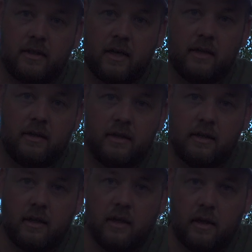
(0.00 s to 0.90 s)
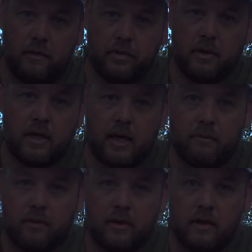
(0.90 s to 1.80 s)
side and put a
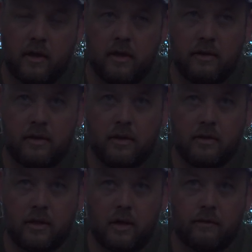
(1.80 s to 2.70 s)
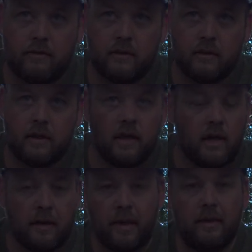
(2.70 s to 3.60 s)
camera 100 yards off.
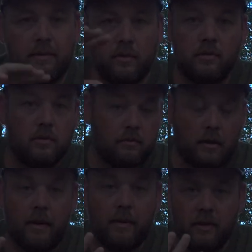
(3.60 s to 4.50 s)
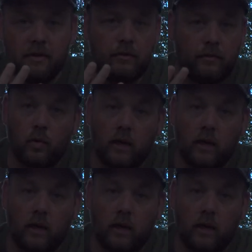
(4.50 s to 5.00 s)
And I might do 4